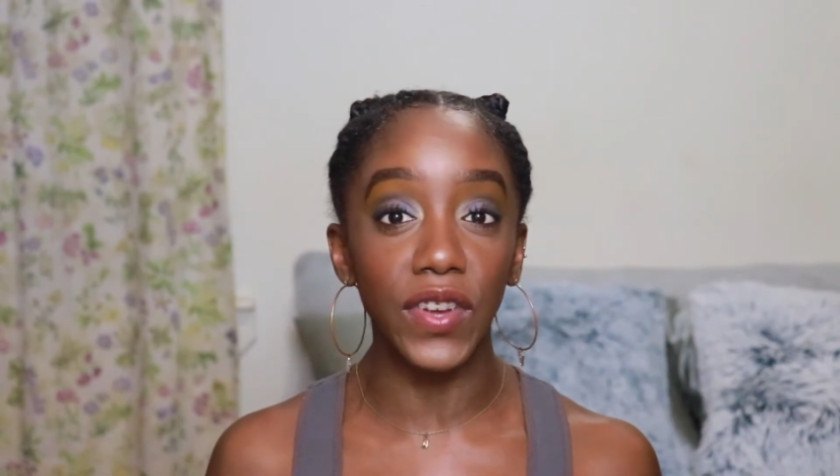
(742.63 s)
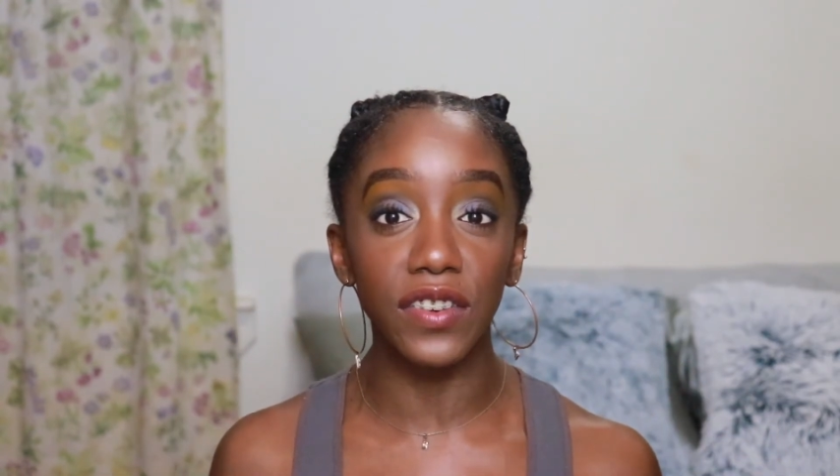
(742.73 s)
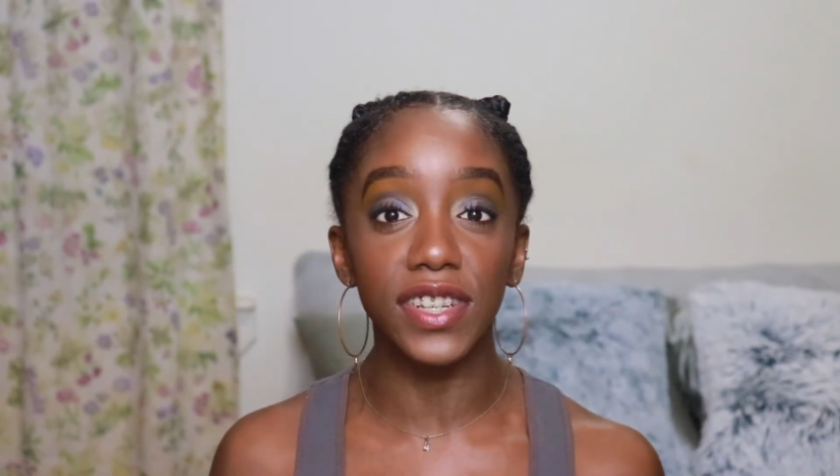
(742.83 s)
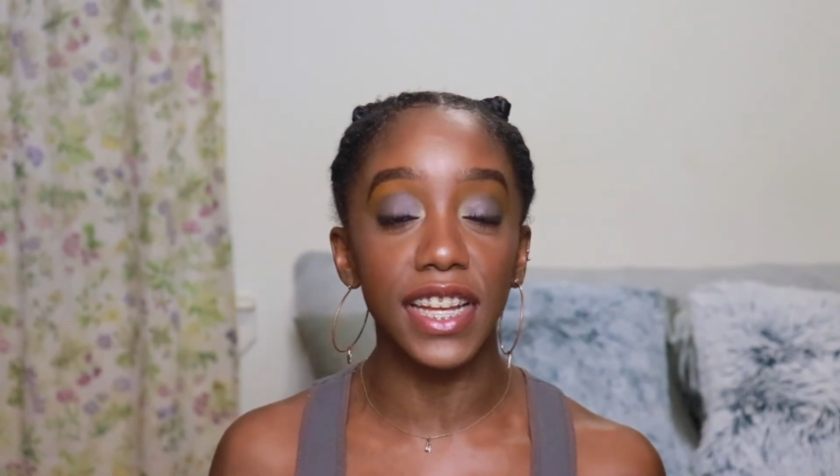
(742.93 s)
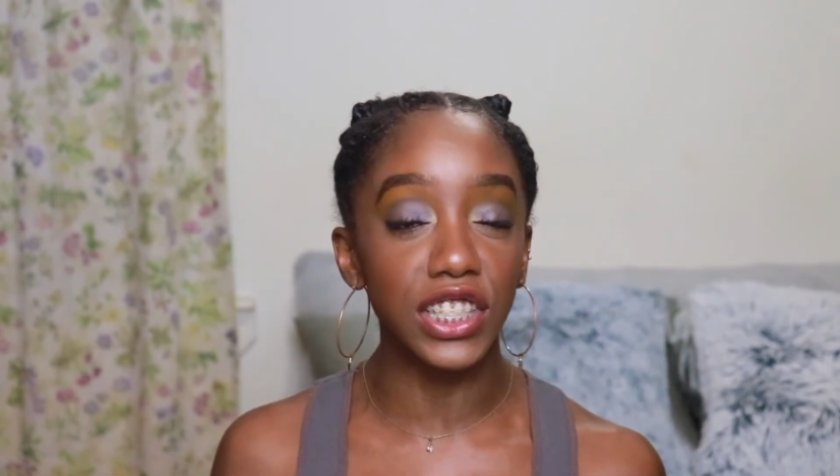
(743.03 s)

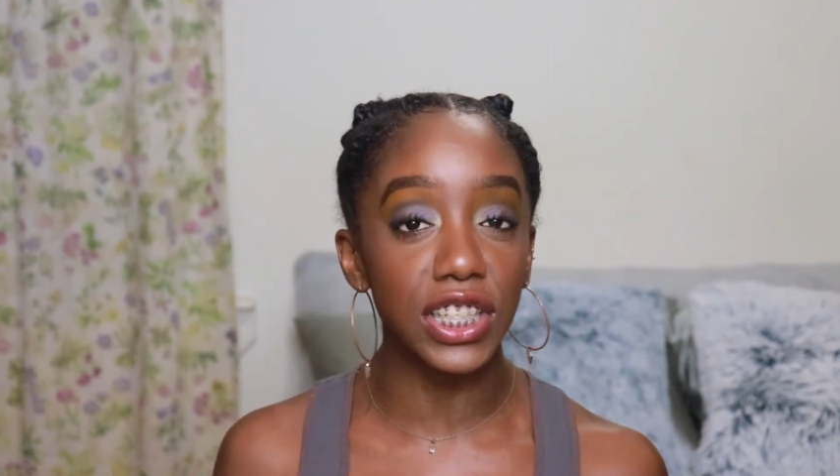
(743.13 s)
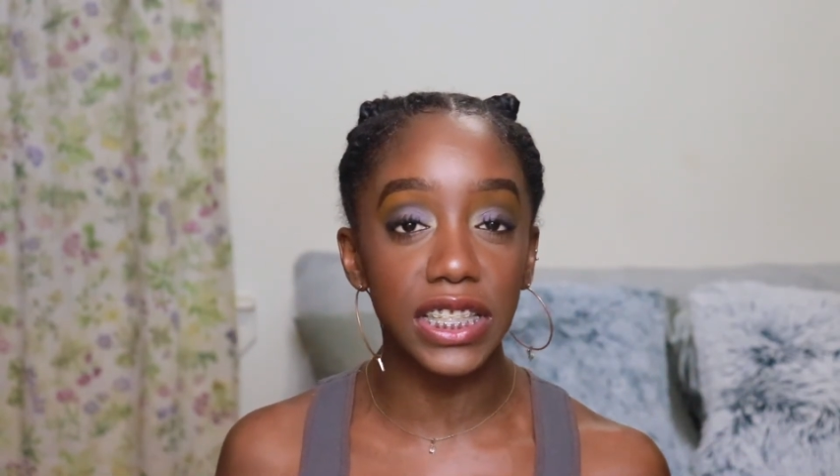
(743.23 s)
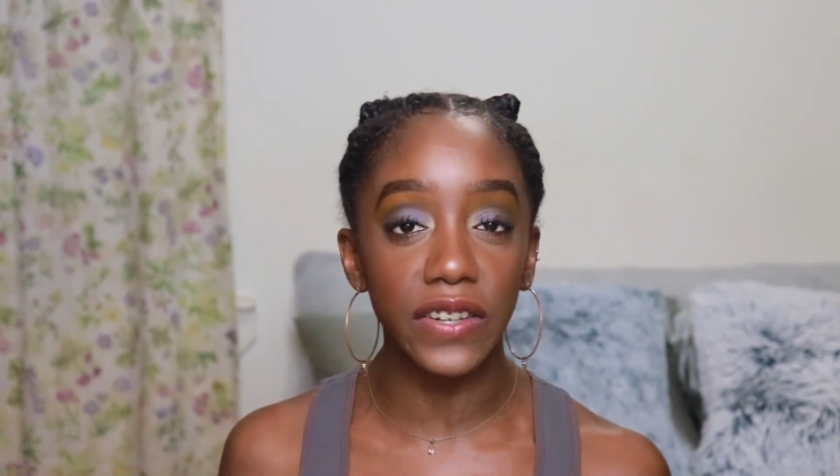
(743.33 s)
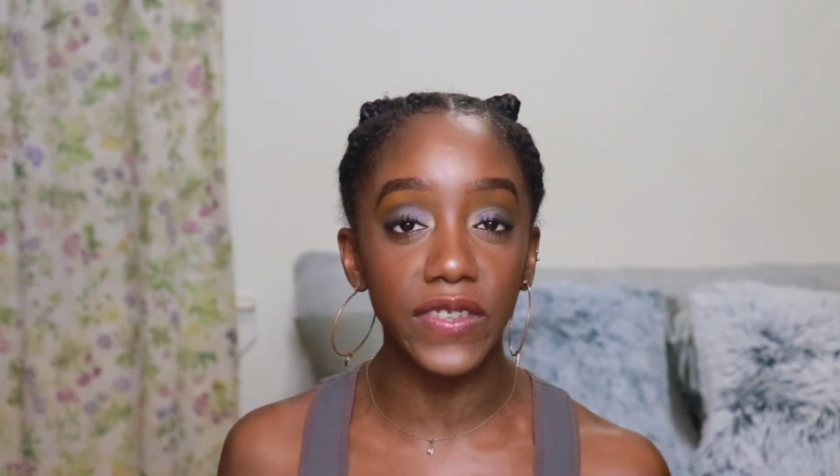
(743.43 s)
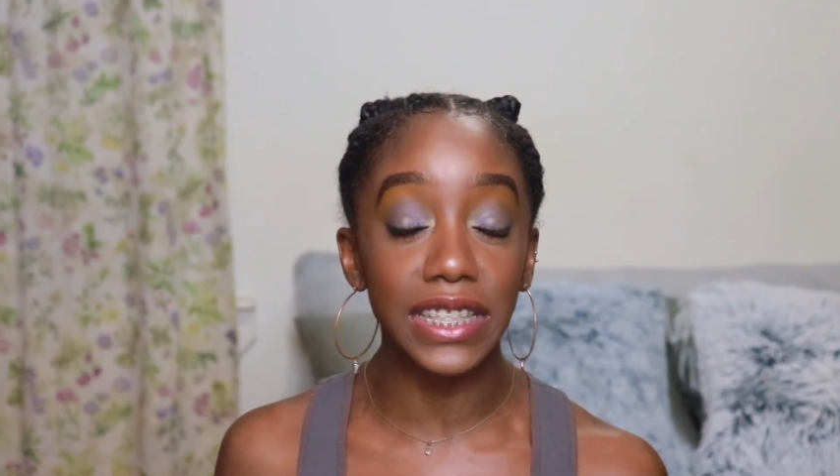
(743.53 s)

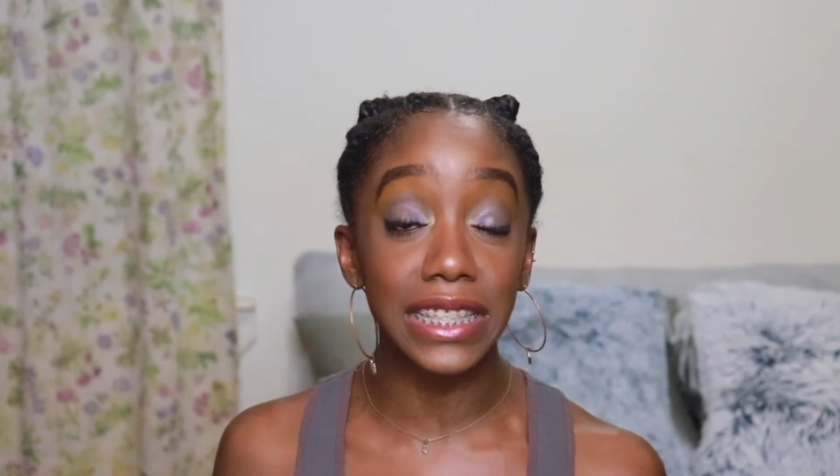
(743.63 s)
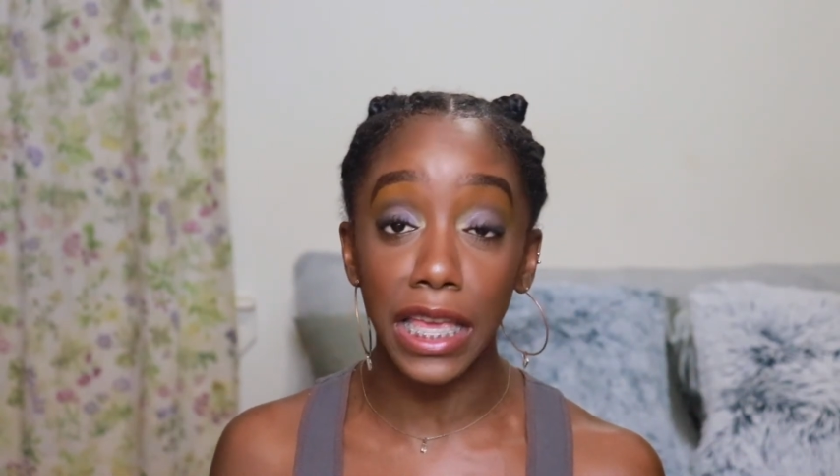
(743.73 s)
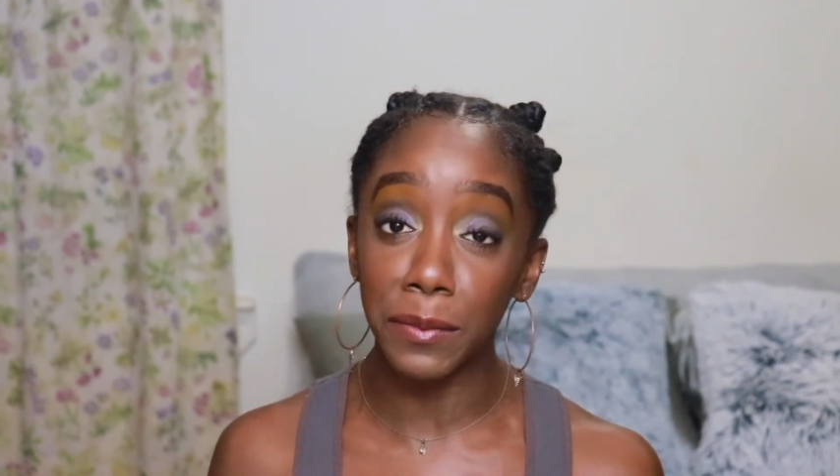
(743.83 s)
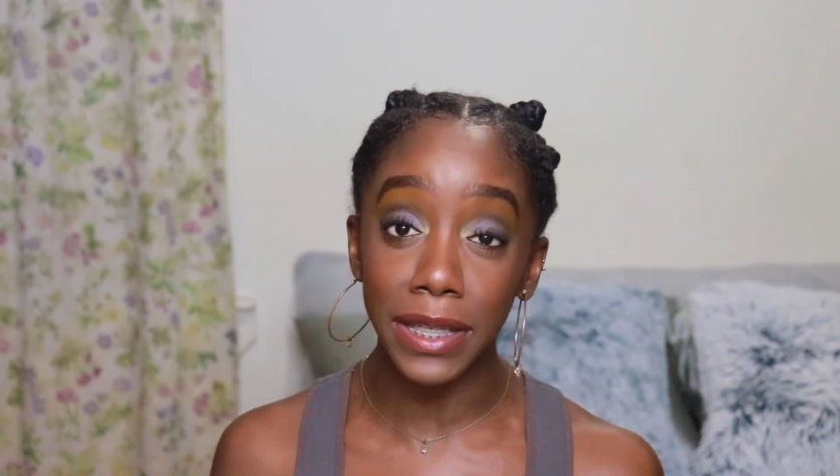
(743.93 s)
variations of the same